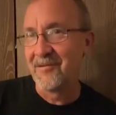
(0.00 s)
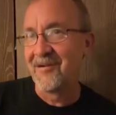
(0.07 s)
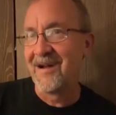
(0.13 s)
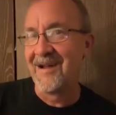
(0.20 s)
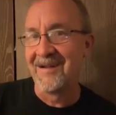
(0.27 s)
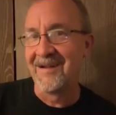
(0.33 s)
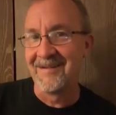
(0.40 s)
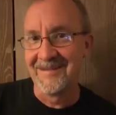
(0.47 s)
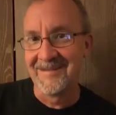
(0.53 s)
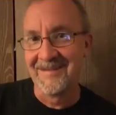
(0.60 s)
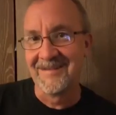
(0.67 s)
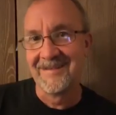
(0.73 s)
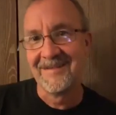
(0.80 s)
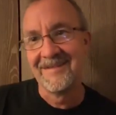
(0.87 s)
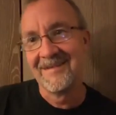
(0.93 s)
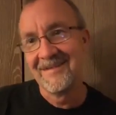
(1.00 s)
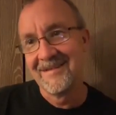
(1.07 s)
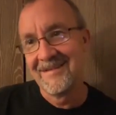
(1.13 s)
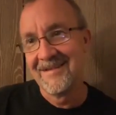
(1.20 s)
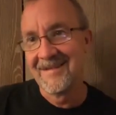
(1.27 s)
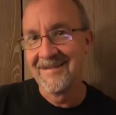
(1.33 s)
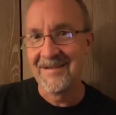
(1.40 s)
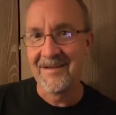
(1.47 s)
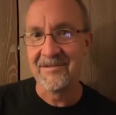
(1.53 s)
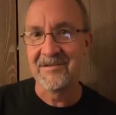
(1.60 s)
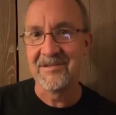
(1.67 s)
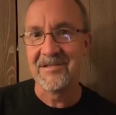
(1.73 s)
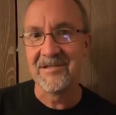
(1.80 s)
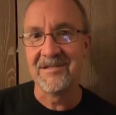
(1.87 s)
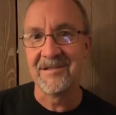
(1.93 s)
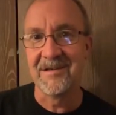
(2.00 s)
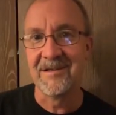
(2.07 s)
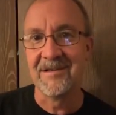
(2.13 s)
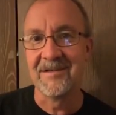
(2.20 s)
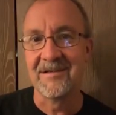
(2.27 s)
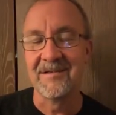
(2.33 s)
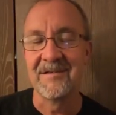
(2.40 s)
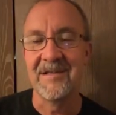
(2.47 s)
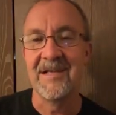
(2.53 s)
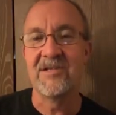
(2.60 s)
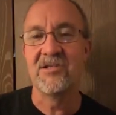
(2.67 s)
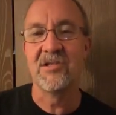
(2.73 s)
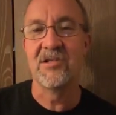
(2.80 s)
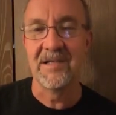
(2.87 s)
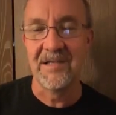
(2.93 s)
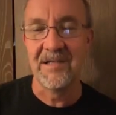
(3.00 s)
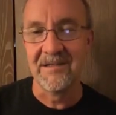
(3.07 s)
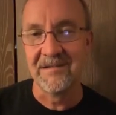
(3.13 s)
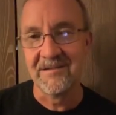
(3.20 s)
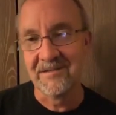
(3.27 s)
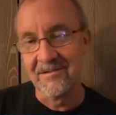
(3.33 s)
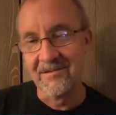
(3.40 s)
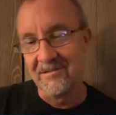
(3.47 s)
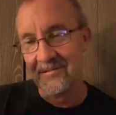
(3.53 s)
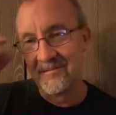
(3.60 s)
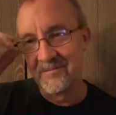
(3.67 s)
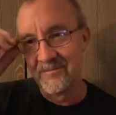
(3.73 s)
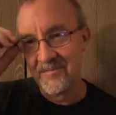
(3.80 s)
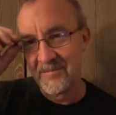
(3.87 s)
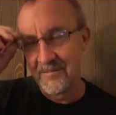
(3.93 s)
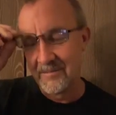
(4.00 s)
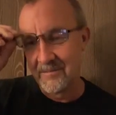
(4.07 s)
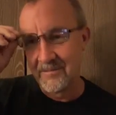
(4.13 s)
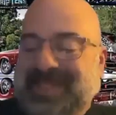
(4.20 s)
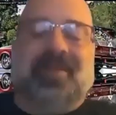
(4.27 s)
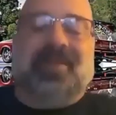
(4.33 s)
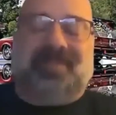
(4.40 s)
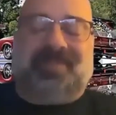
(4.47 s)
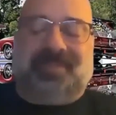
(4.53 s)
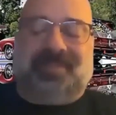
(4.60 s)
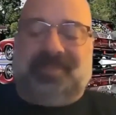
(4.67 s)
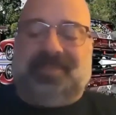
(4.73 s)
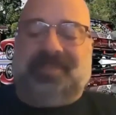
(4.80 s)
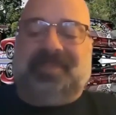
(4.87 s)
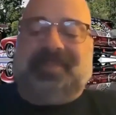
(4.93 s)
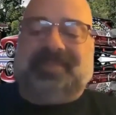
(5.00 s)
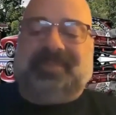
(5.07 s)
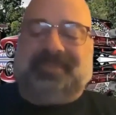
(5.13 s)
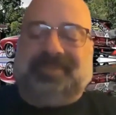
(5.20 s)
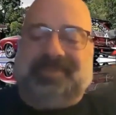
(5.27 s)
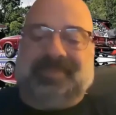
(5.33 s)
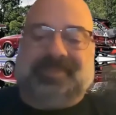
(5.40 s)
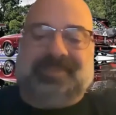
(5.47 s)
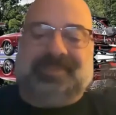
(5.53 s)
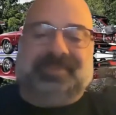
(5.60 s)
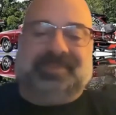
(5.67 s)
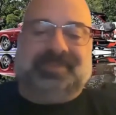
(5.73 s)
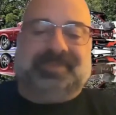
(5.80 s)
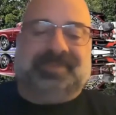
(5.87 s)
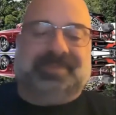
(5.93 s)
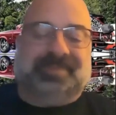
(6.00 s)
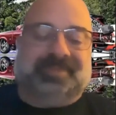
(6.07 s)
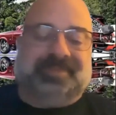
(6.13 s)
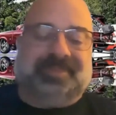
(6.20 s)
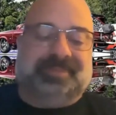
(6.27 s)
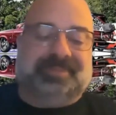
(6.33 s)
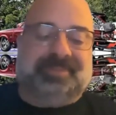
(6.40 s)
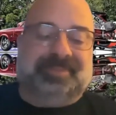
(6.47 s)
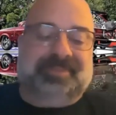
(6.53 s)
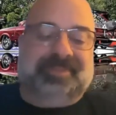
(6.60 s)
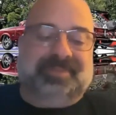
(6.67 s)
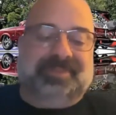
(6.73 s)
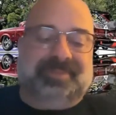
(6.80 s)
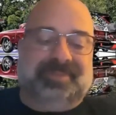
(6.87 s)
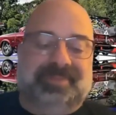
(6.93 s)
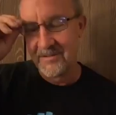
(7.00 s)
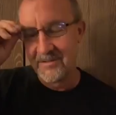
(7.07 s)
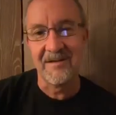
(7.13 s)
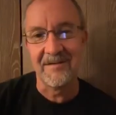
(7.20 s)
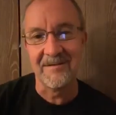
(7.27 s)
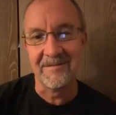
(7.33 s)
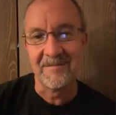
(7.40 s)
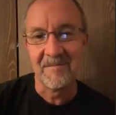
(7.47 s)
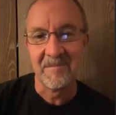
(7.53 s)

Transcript: while, and now she's itching again. So maybe I'll win that Camaro off of Brian Hansberry. And